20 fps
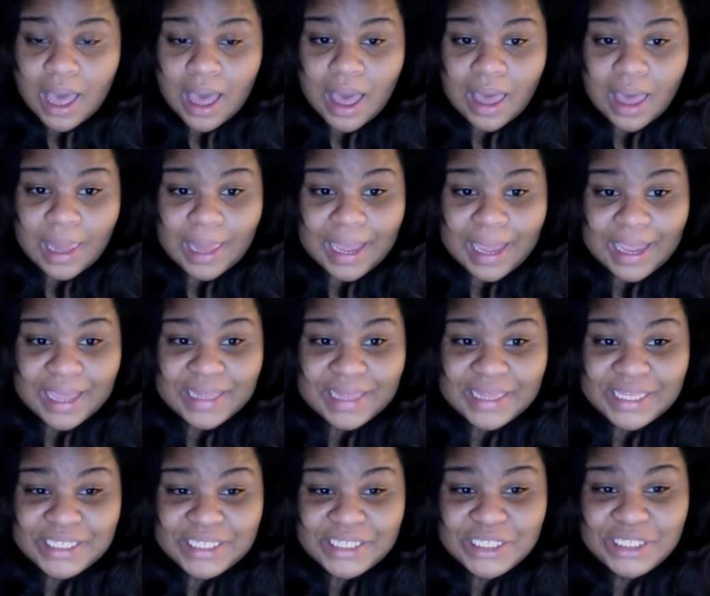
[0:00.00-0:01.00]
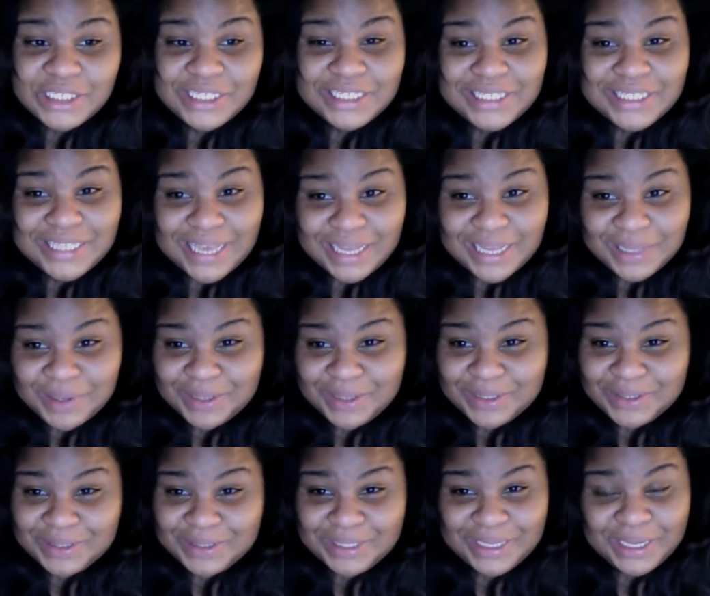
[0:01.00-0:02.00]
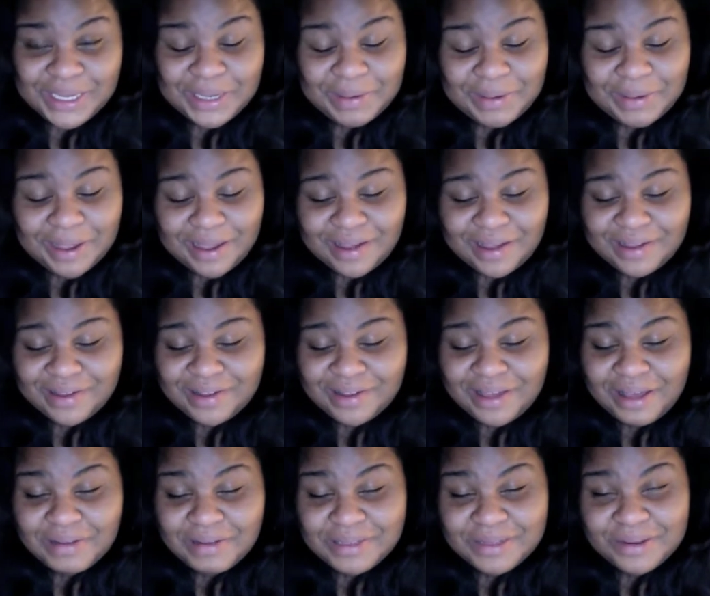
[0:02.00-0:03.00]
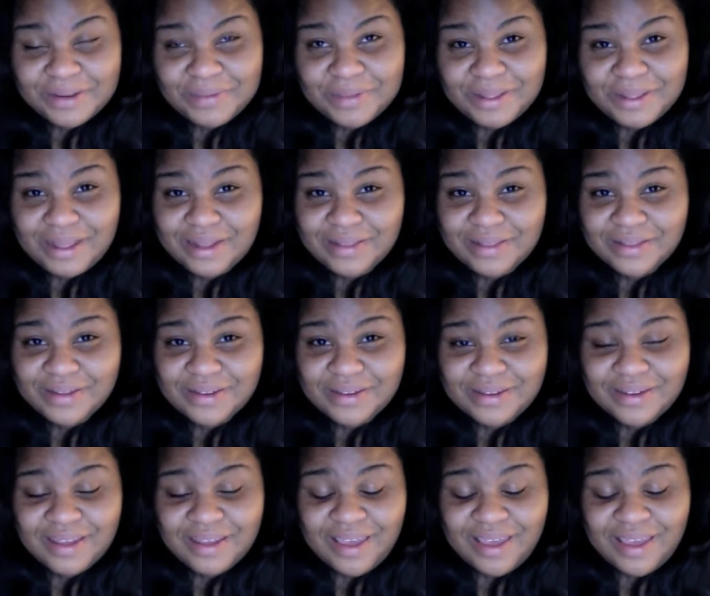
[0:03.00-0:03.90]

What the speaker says: like, this is exactly what I was gonna tell him, y'all. I was gonna be like, look,